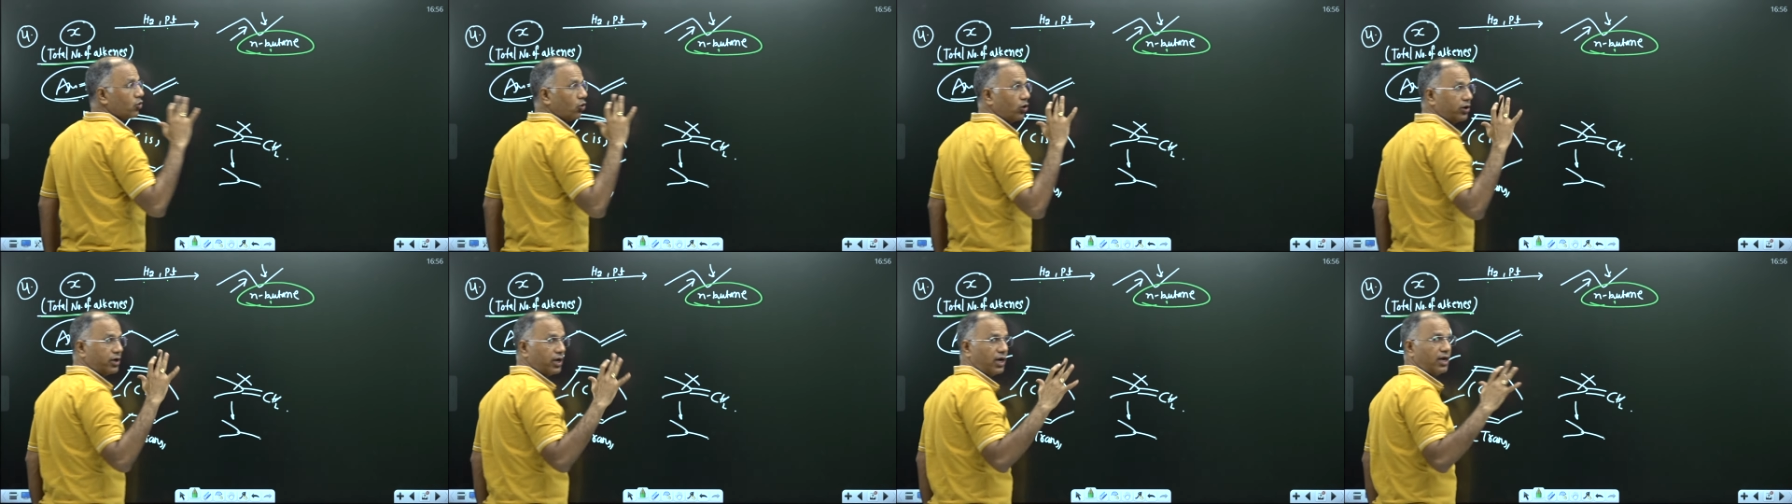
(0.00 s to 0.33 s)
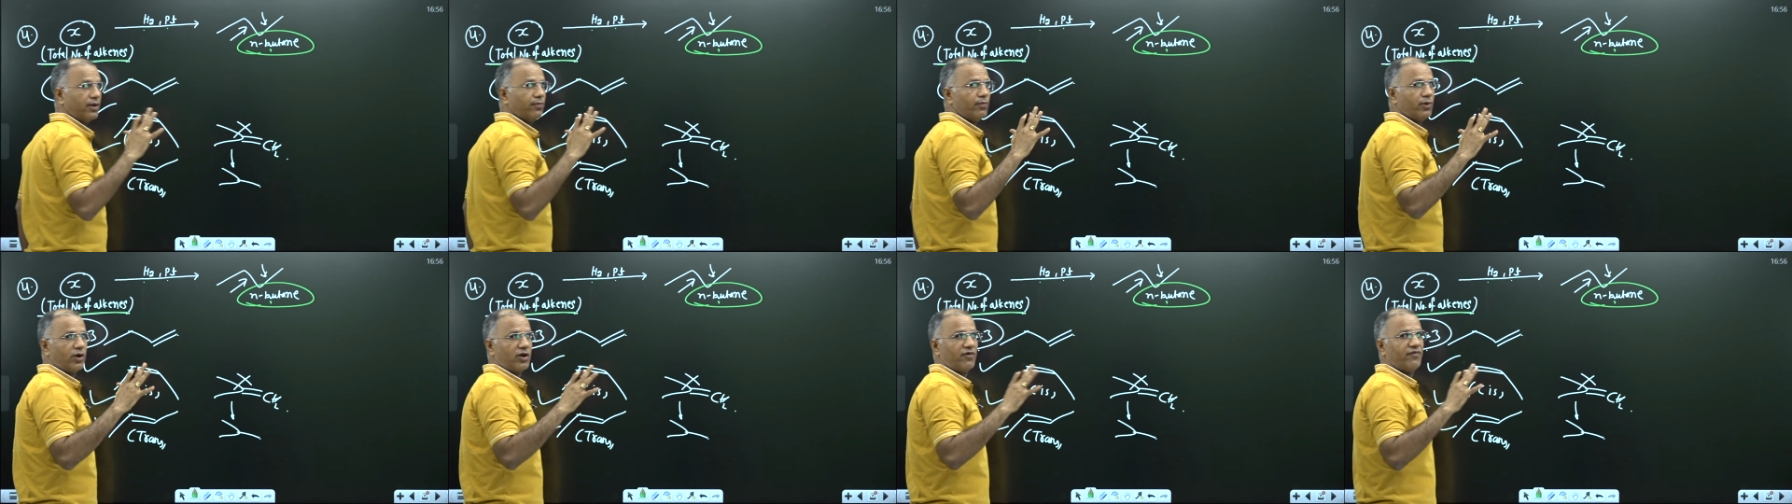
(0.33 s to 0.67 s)
Total
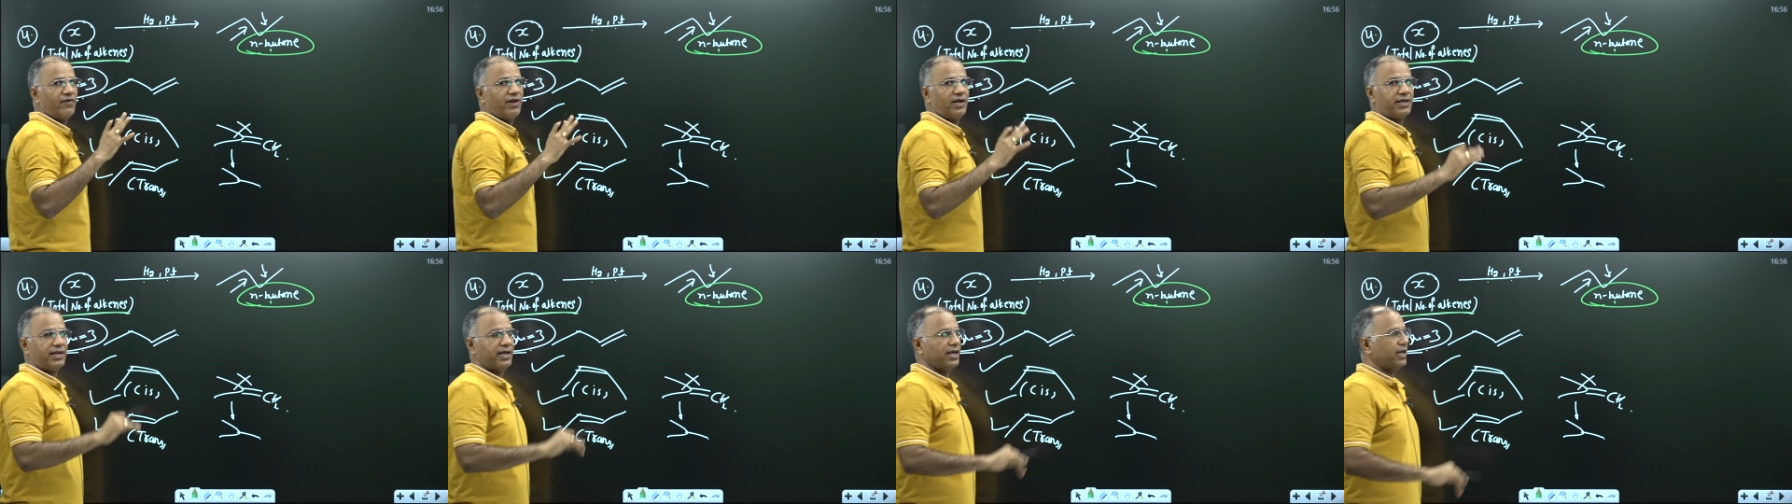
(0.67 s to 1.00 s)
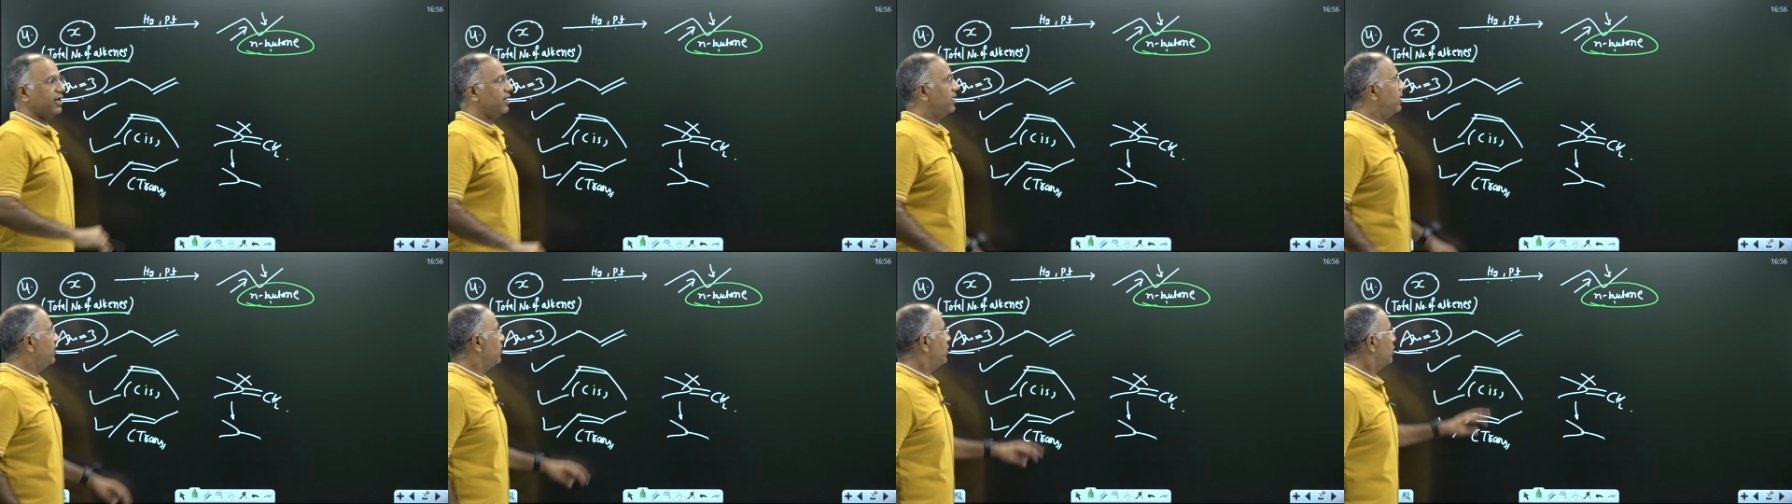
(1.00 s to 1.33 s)
number of alkene.
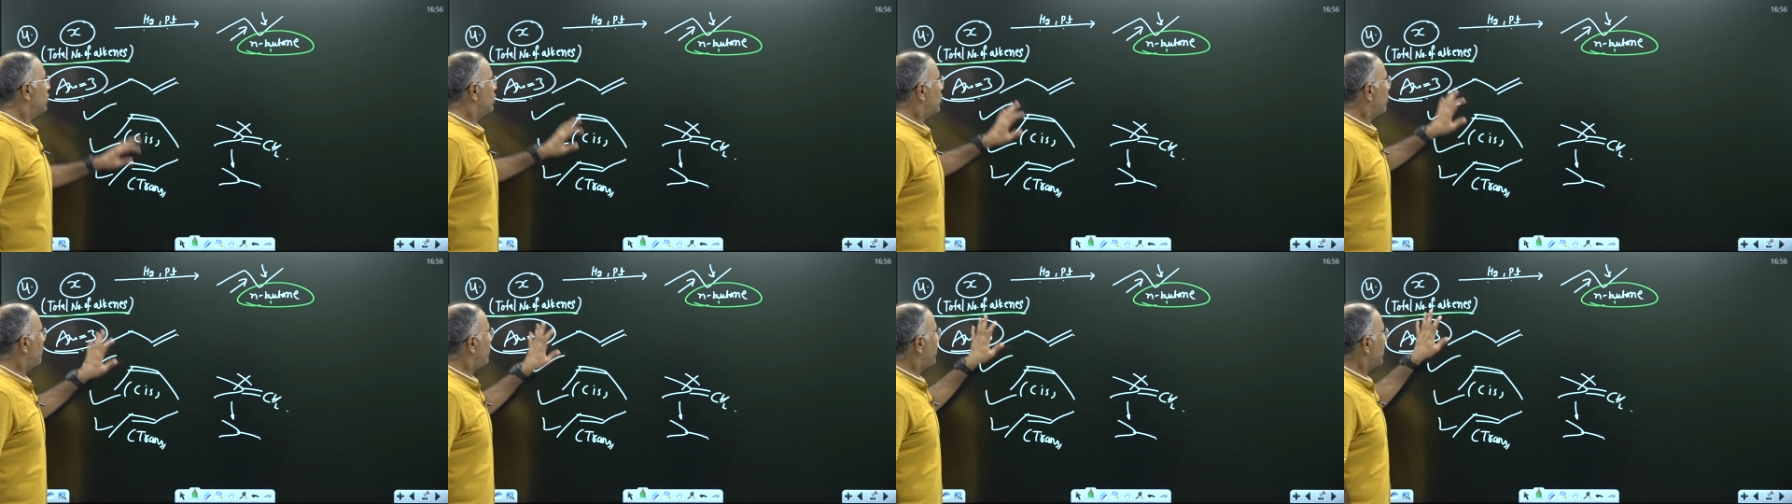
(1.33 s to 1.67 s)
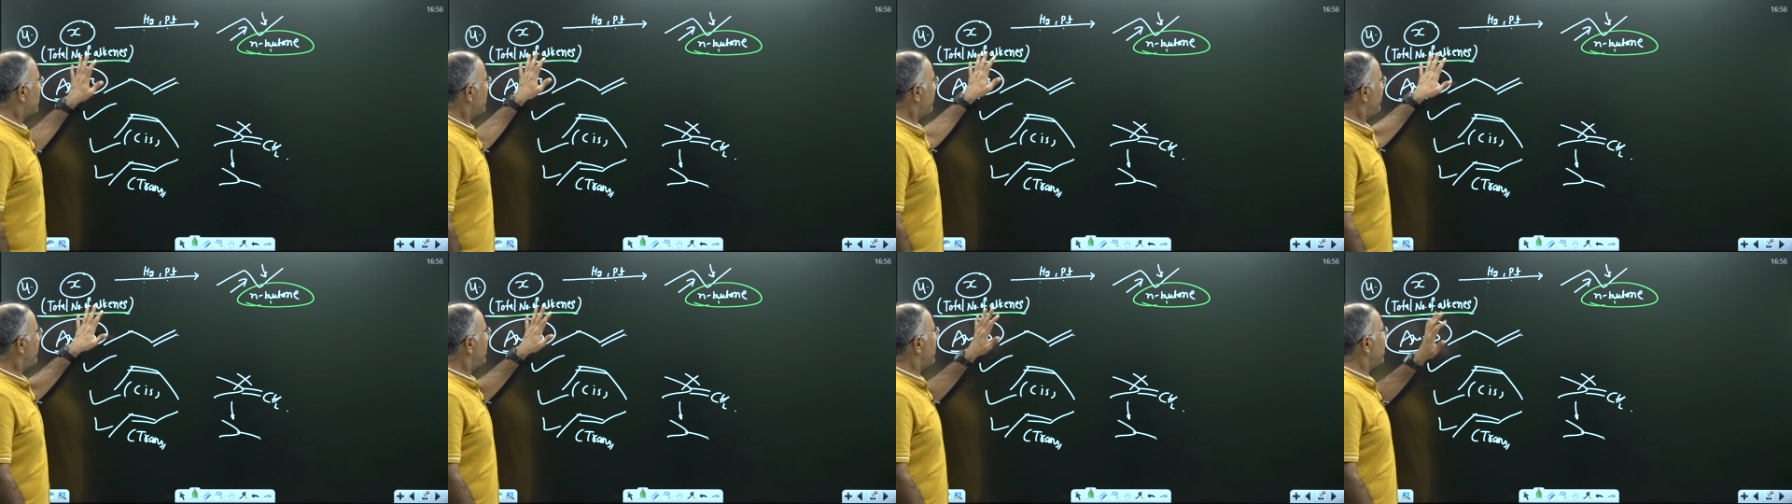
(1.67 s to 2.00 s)
Now, what
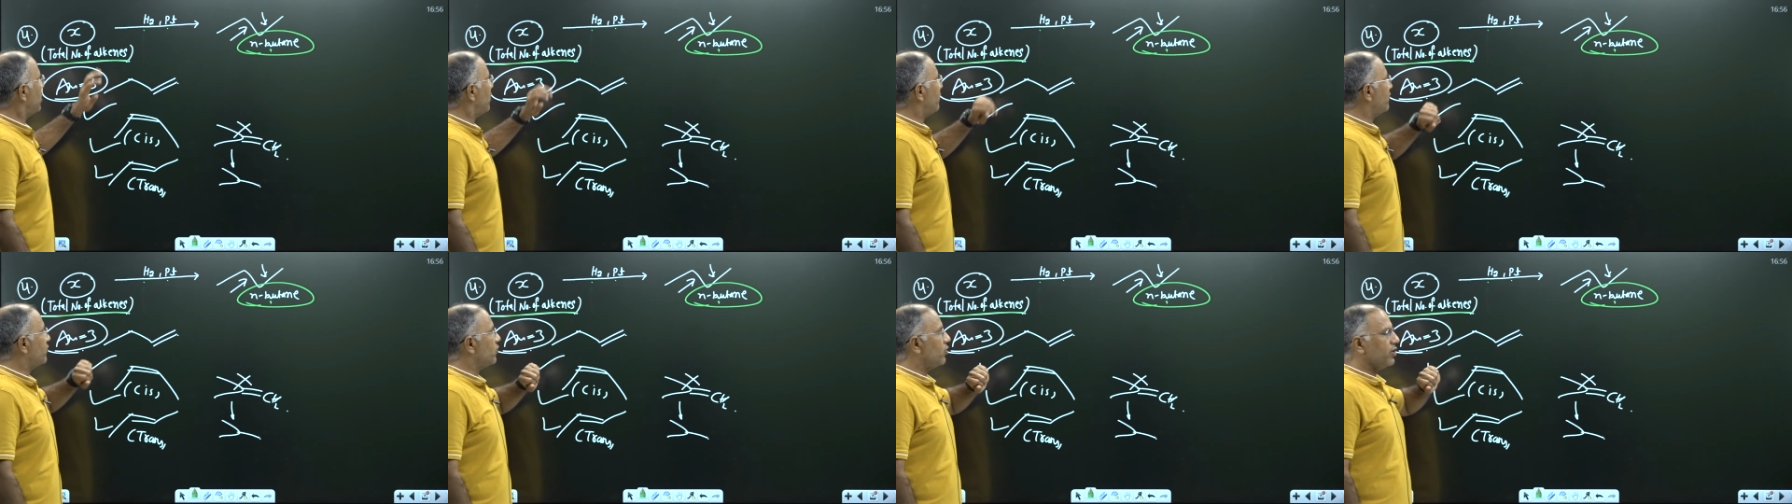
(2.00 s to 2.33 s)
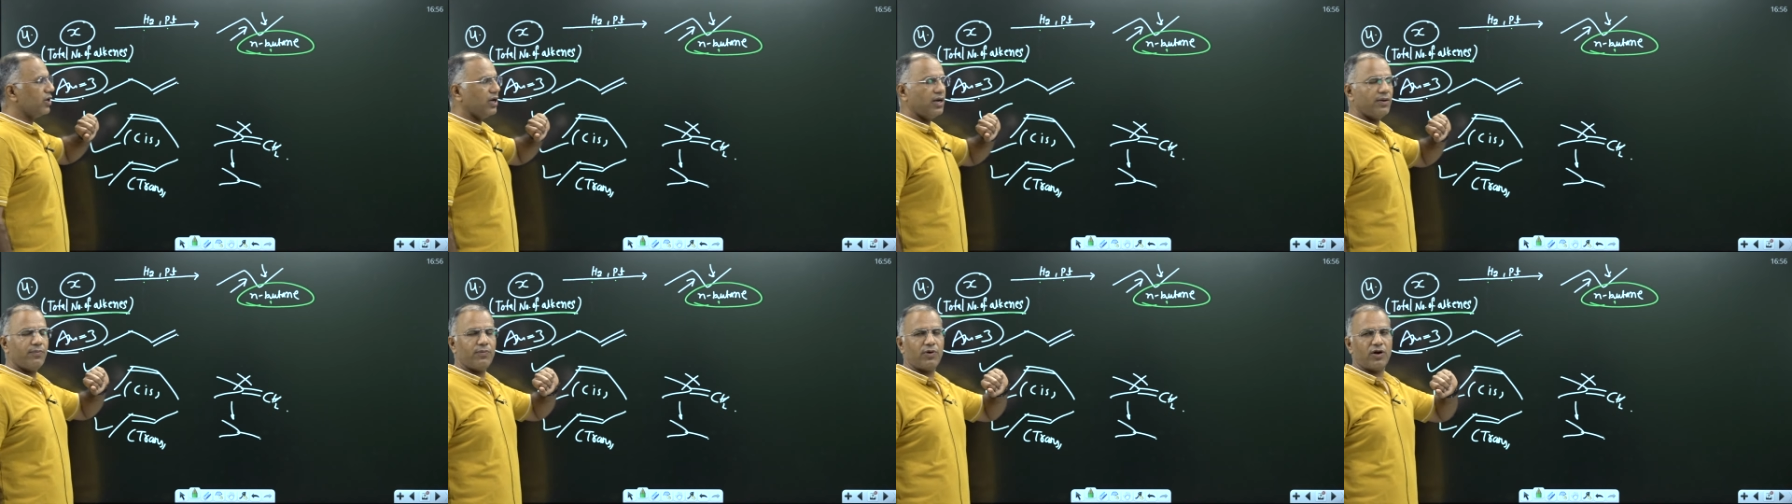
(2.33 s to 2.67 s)
is the meaning of
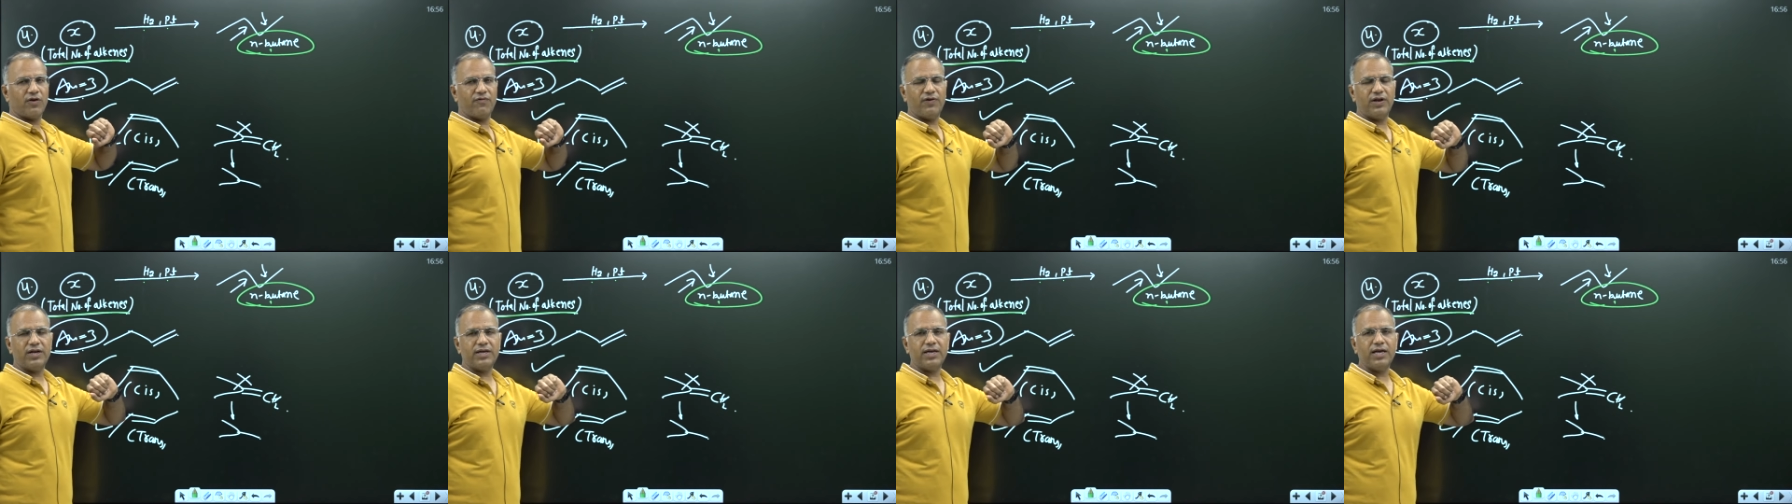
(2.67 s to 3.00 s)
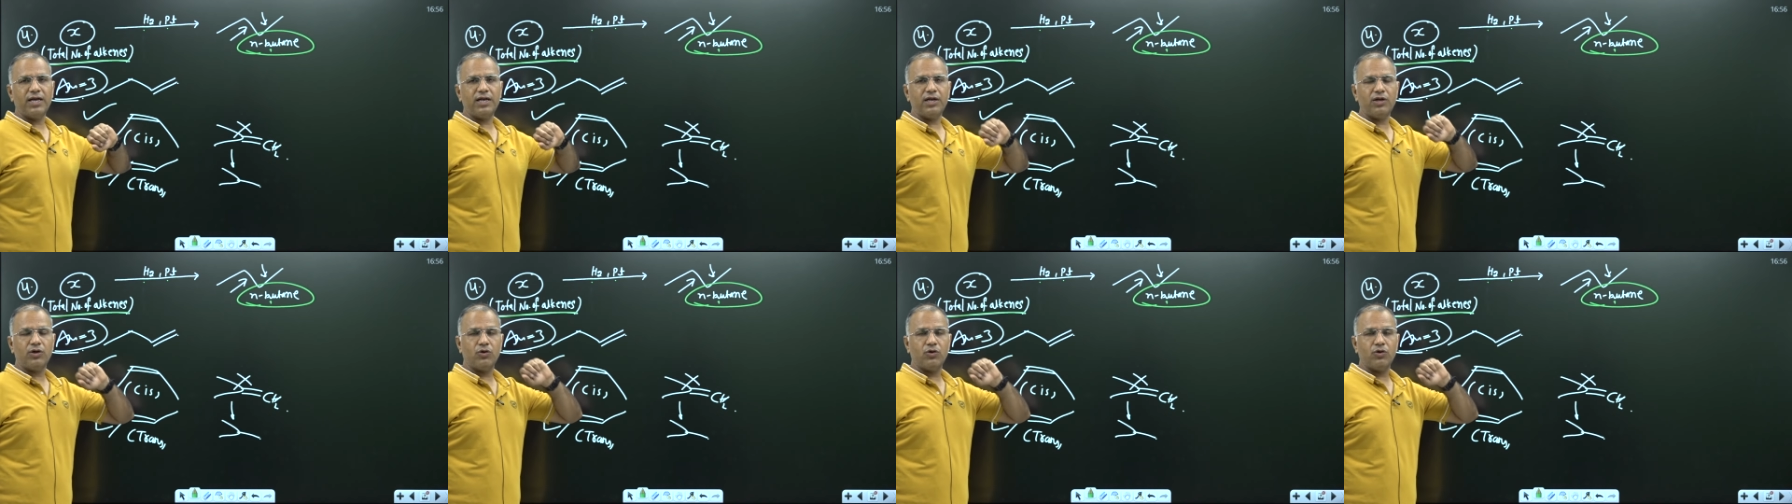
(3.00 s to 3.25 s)
total number of alkene?